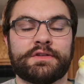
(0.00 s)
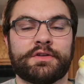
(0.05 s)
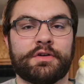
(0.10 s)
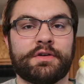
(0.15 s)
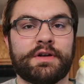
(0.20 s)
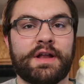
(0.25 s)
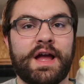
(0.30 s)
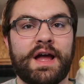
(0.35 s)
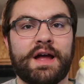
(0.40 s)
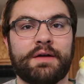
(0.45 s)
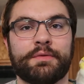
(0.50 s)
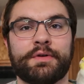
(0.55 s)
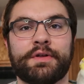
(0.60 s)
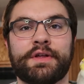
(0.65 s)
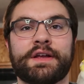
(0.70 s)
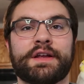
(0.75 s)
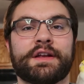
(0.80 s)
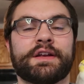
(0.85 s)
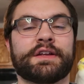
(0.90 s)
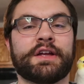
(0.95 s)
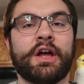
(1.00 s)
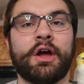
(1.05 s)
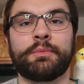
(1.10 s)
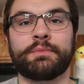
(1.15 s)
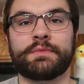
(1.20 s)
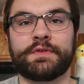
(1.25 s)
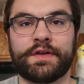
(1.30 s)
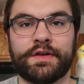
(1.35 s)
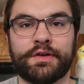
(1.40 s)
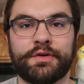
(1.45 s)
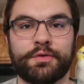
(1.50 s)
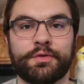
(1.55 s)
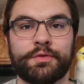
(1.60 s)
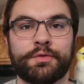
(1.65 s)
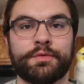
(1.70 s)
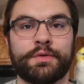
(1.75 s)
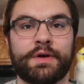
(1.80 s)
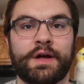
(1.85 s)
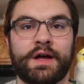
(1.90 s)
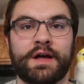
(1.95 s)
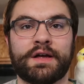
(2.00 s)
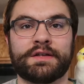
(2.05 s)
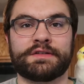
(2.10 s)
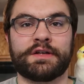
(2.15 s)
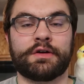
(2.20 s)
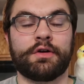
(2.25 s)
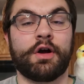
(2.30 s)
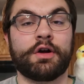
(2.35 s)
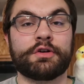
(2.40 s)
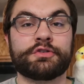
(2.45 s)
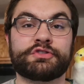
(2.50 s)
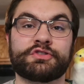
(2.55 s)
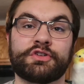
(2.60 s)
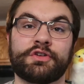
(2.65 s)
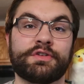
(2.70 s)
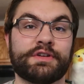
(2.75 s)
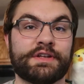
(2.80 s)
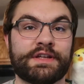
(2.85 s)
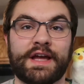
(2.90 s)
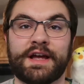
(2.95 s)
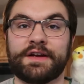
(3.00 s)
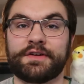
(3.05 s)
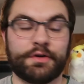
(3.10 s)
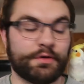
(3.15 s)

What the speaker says: They're not really going to come to you. There are definitely